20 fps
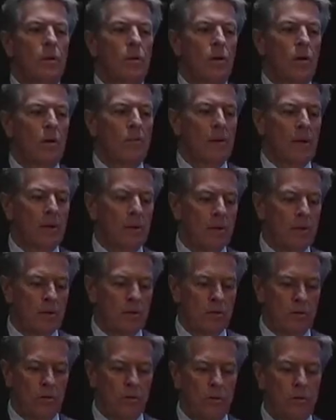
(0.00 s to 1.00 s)
Her mother
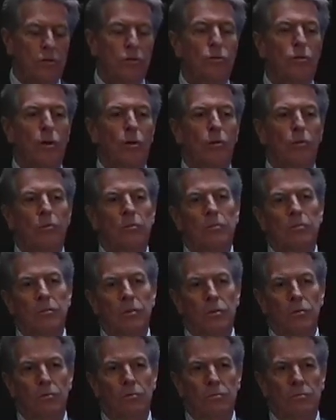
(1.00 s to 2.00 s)
could do no
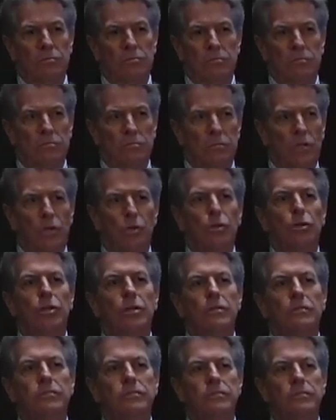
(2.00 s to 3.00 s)
good.
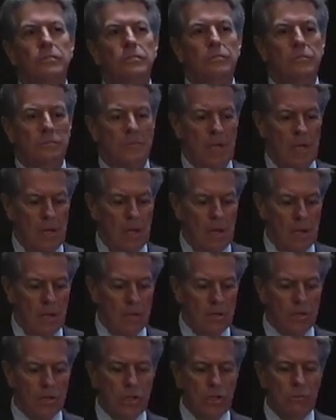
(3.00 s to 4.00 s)

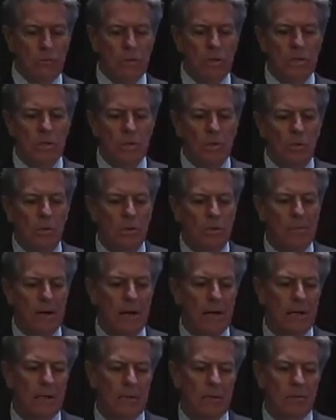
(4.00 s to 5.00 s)
She could talk
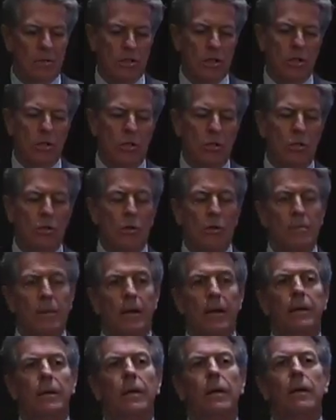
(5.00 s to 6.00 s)
about
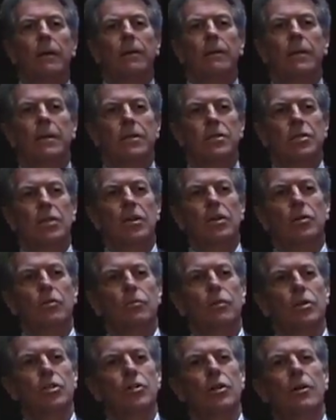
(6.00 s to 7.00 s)
the extent to
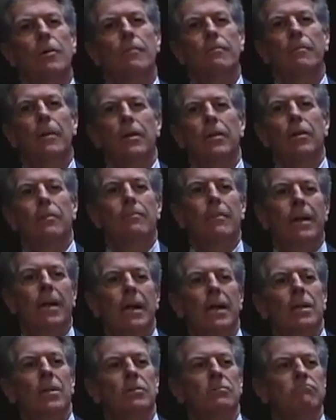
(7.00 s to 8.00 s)
which mother
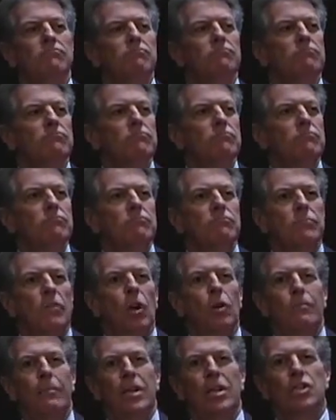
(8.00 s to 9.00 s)
made
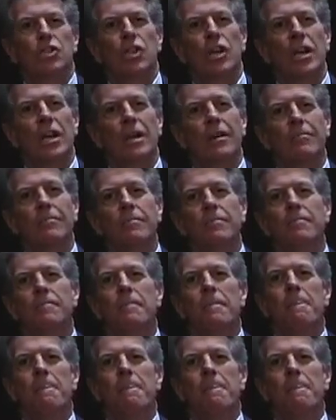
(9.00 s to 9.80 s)
homemade jam